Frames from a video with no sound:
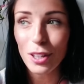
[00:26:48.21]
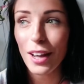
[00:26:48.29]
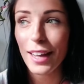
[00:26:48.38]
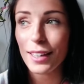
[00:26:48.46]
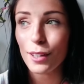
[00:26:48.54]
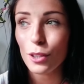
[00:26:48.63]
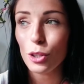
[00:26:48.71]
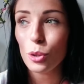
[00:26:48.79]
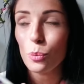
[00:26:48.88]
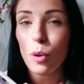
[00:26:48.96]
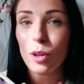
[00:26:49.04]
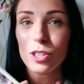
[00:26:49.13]
Like,
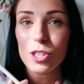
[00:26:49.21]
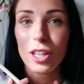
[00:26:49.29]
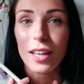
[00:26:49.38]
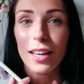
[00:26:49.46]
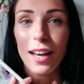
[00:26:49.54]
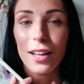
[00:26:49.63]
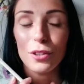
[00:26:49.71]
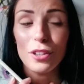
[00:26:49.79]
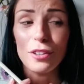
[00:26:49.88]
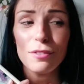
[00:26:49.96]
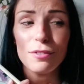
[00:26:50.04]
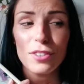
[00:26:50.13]
you watch it and
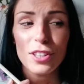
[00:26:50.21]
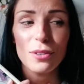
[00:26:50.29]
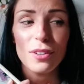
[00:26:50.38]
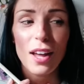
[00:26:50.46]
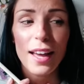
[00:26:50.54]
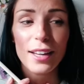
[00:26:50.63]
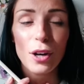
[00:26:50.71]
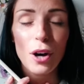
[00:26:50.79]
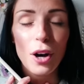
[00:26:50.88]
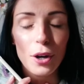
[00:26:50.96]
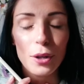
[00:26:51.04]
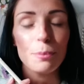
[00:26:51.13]
you feel like
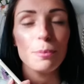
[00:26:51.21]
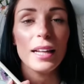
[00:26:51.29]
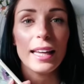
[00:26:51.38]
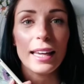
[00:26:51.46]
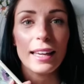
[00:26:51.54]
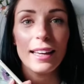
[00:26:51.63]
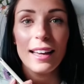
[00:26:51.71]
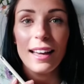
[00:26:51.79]
homely.